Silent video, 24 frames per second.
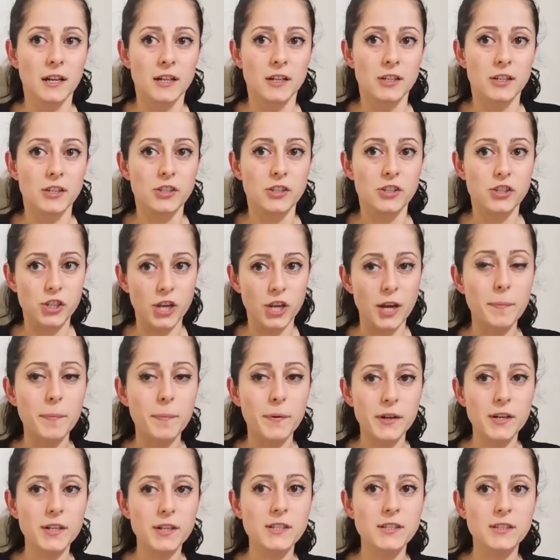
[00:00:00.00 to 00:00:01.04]

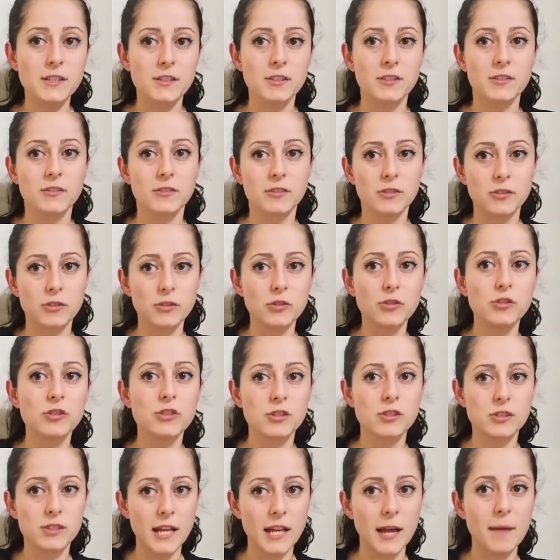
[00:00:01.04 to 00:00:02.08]
shepherds use
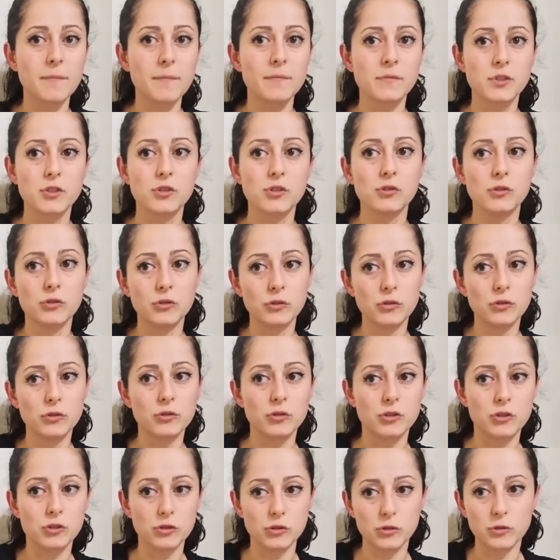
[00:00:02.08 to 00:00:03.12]
them
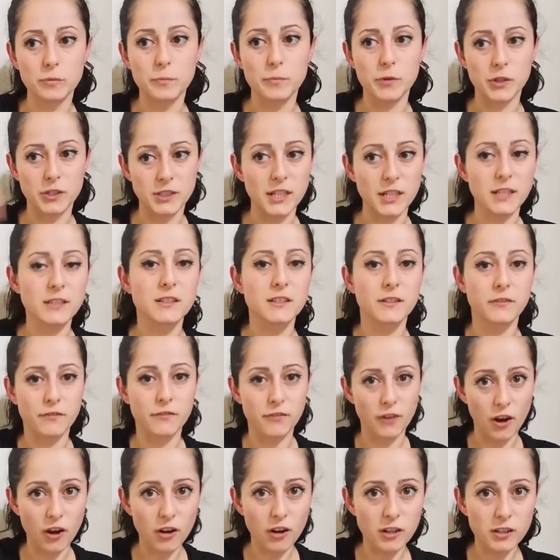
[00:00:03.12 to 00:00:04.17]
to protect the
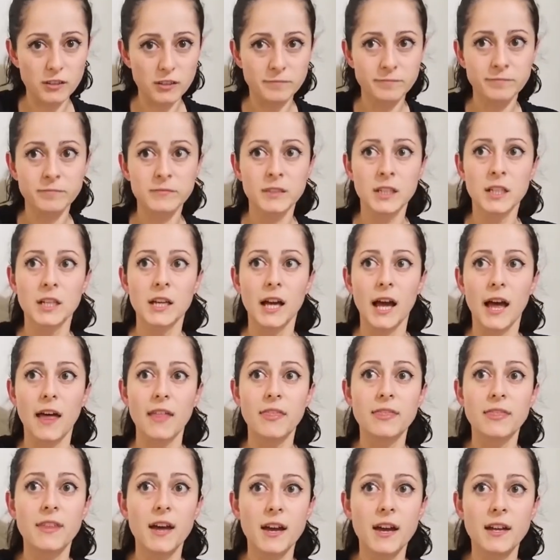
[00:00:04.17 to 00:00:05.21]
flock,
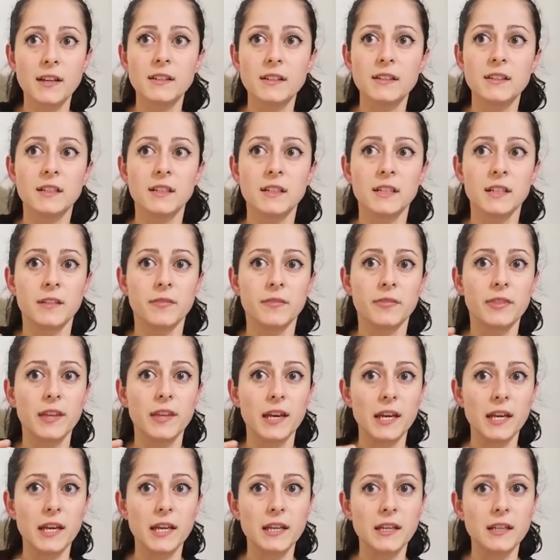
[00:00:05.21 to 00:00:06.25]
and then
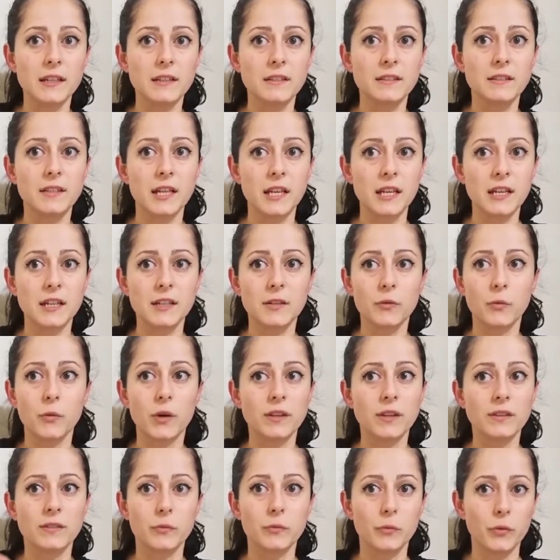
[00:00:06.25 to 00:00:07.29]

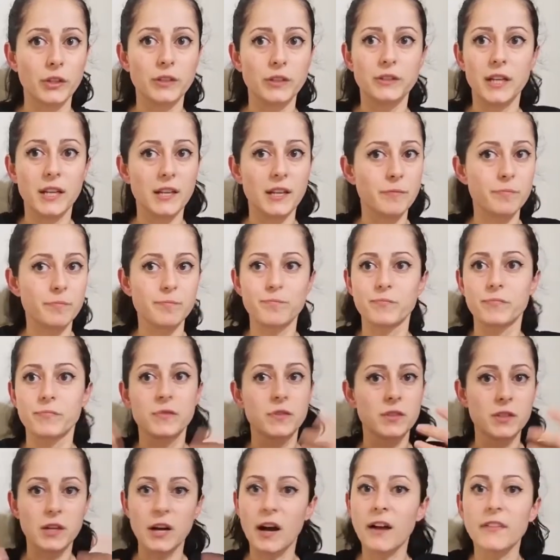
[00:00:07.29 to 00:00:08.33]
when they
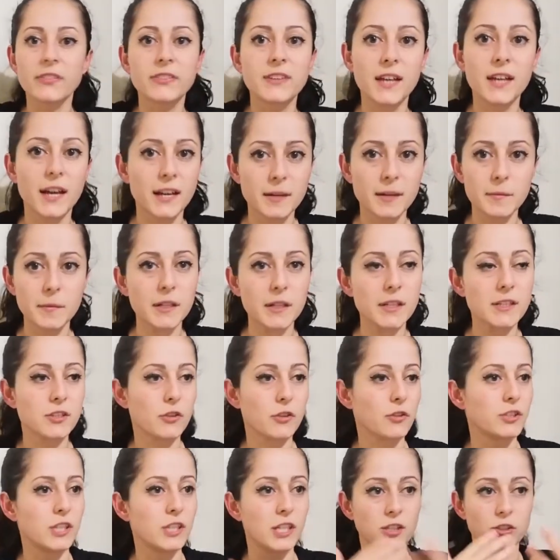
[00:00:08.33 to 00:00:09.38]
cut the animals, or
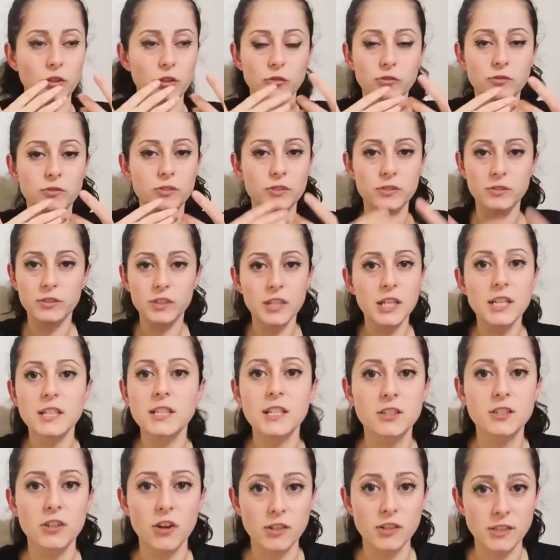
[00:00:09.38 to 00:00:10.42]
they don't need the
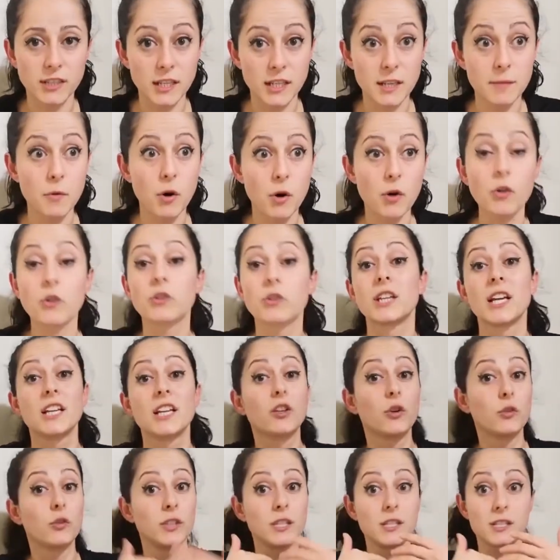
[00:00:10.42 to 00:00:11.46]
dogs anymore, or they
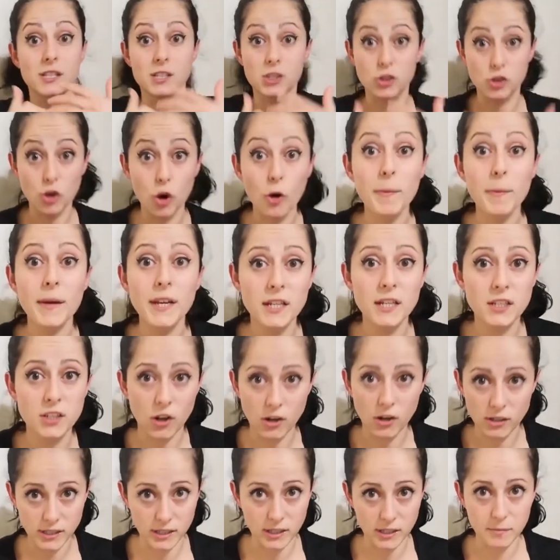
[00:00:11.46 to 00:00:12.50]
don't need so many
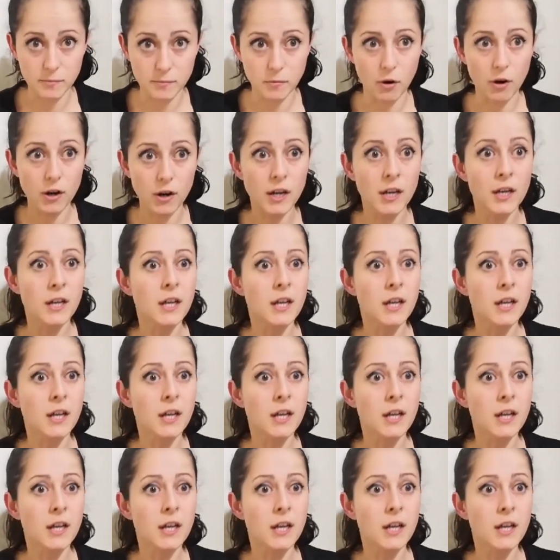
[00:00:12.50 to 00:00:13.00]
dogs anymore,